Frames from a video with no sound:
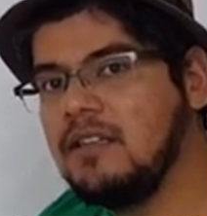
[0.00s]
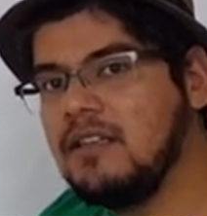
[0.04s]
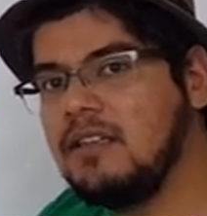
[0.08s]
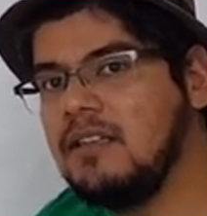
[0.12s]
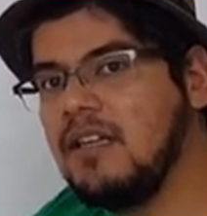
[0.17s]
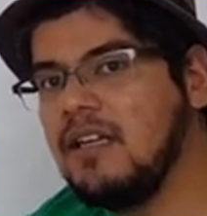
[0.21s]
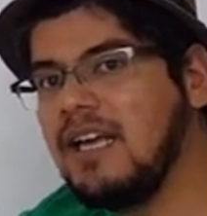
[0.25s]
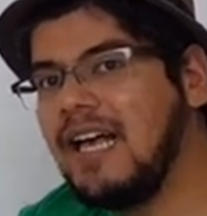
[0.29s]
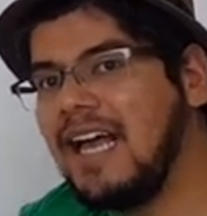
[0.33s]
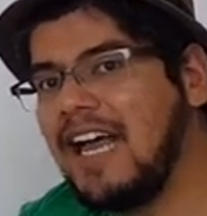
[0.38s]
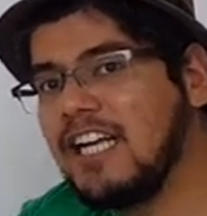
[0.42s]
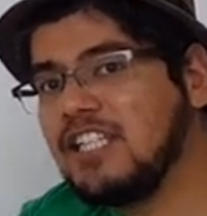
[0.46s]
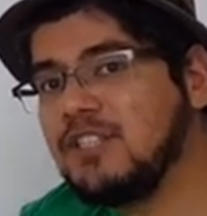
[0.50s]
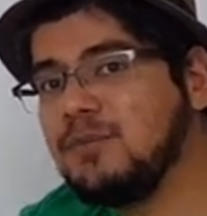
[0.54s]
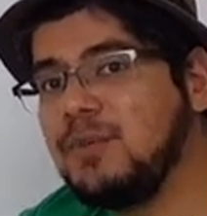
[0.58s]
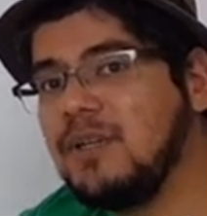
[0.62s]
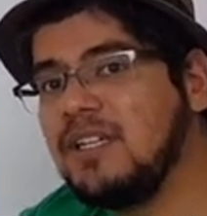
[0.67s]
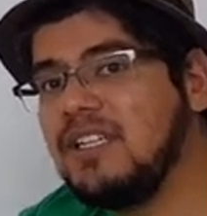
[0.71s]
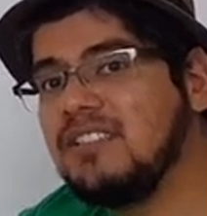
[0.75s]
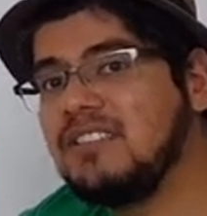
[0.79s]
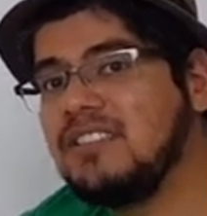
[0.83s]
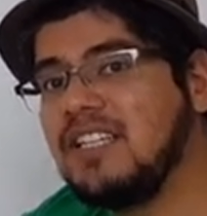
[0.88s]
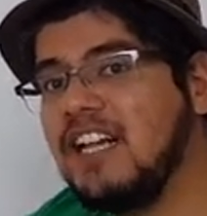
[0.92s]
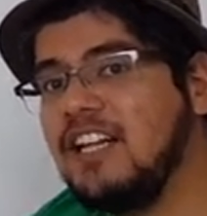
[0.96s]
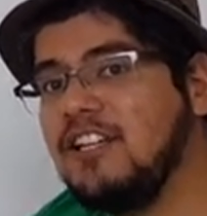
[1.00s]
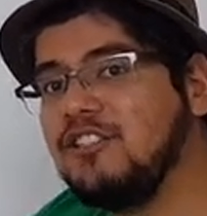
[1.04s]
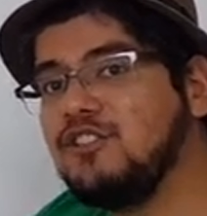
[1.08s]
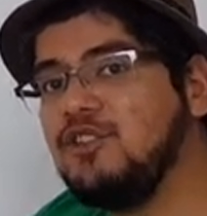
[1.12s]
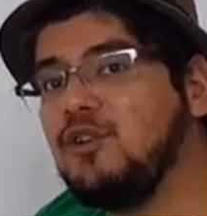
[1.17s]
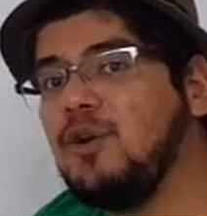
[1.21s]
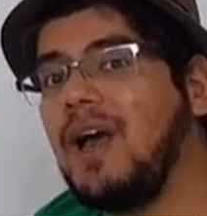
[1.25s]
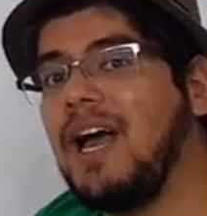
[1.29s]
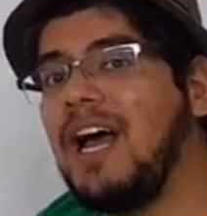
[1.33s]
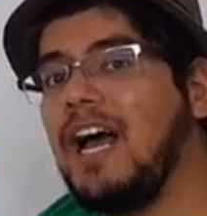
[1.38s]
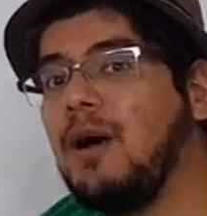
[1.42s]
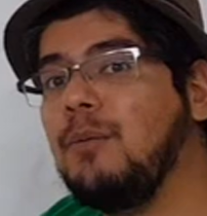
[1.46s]
The exponent tells you
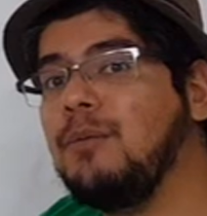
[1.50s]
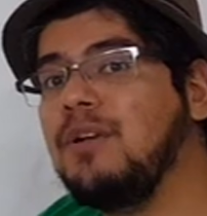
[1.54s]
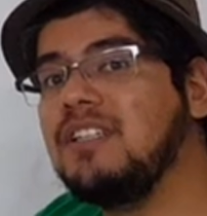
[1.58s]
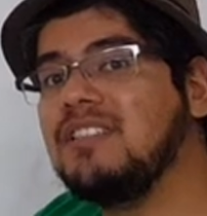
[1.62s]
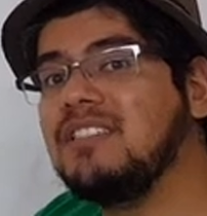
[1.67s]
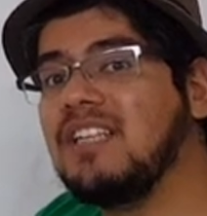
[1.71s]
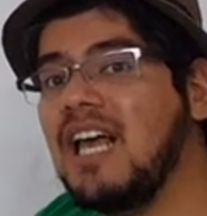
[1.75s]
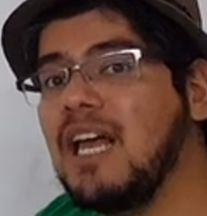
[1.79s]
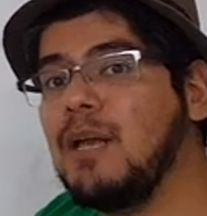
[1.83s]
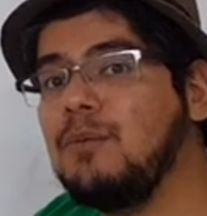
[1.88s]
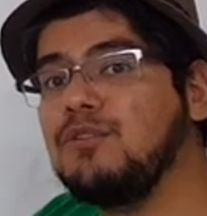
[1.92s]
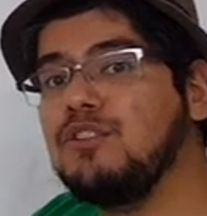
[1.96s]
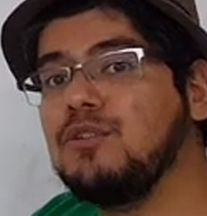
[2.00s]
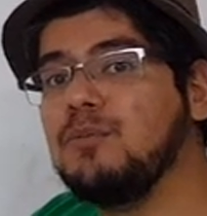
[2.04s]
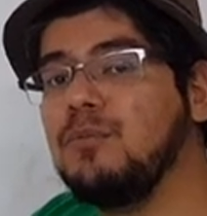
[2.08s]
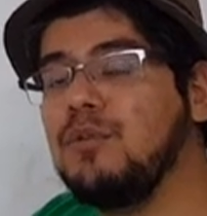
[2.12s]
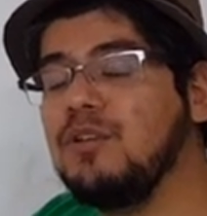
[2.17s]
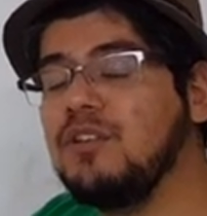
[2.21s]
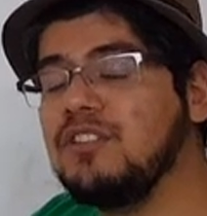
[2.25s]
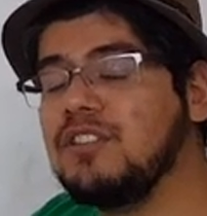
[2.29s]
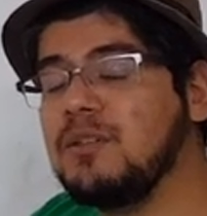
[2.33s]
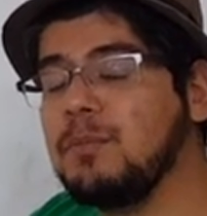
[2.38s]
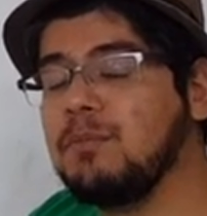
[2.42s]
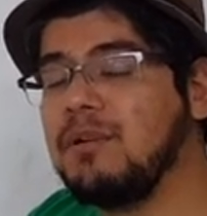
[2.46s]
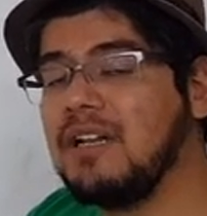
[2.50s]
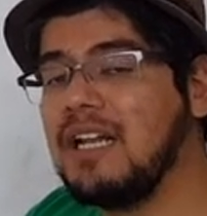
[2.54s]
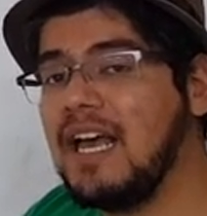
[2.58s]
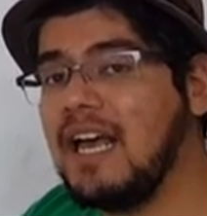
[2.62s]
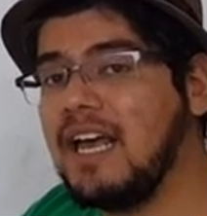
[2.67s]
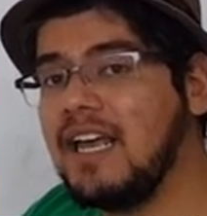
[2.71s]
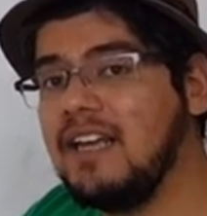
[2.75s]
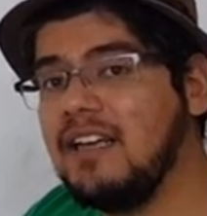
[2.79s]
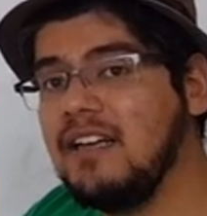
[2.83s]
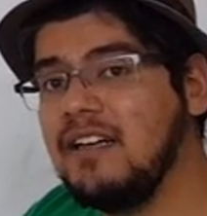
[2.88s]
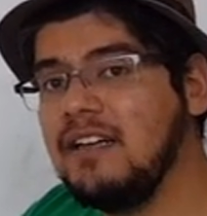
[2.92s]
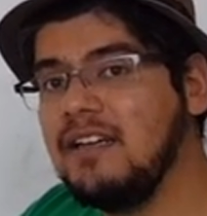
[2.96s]
how many times you
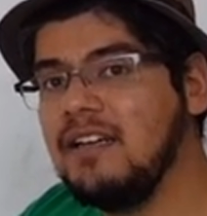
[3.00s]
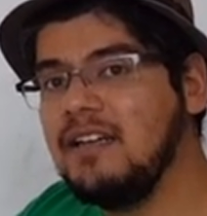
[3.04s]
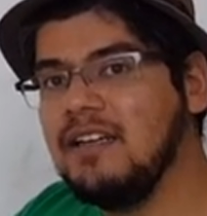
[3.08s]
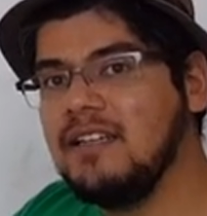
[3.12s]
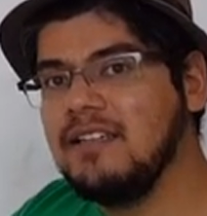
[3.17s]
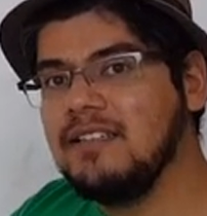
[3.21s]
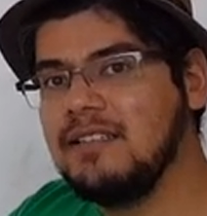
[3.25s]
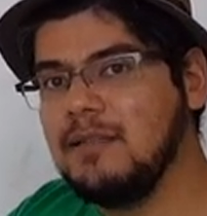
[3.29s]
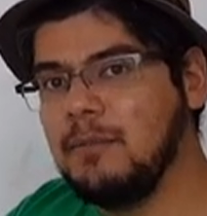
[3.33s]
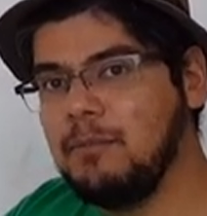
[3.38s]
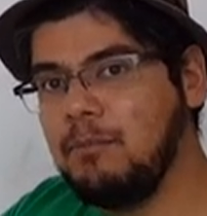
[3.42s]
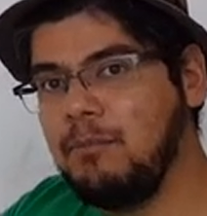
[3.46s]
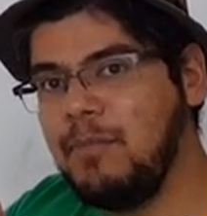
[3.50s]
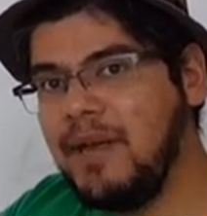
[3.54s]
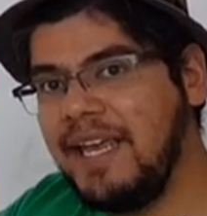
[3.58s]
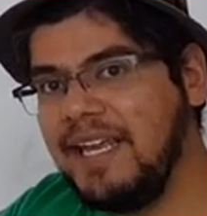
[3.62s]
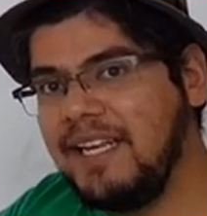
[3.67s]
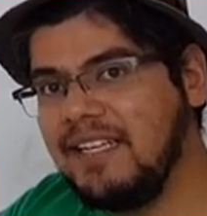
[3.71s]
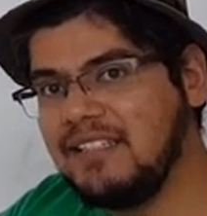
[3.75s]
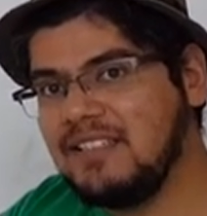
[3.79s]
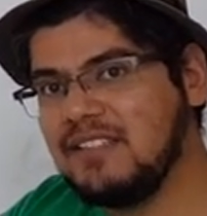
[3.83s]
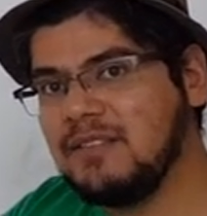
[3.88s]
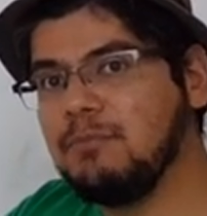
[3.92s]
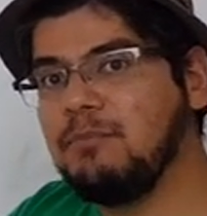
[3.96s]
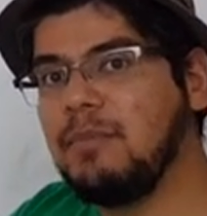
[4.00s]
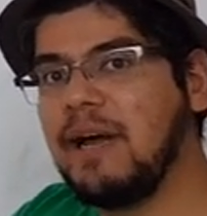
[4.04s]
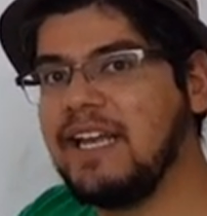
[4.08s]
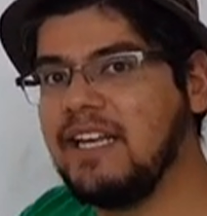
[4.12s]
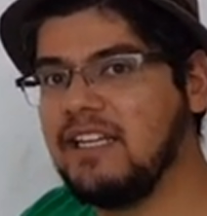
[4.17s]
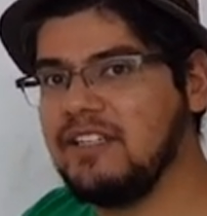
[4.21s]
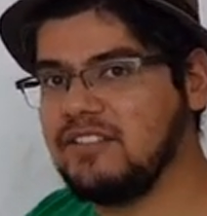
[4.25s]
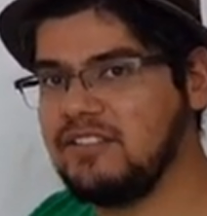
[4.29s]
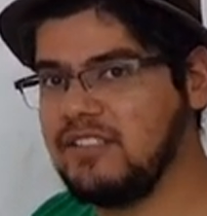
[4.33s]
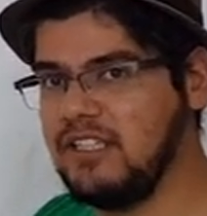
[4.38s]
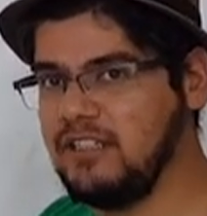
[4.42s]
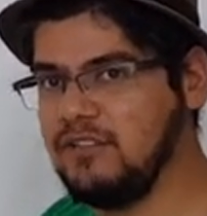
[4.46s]
multiply the base by
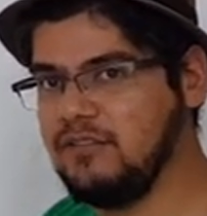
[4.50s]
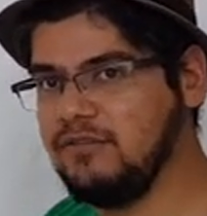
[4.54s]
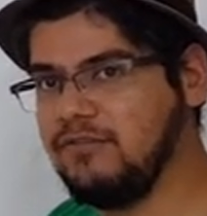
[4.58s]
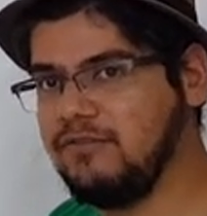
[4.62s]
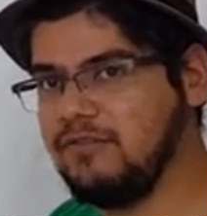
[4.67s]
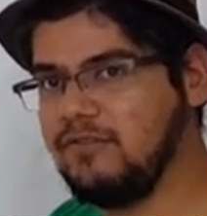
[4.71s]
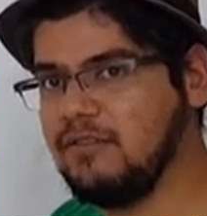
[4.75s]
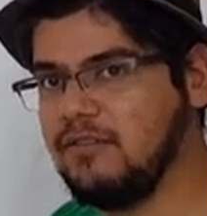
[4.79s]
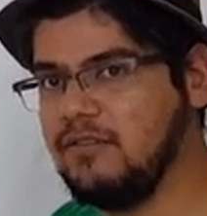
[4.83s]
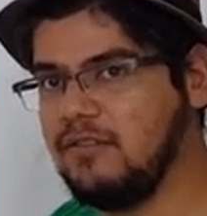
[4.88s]
itself.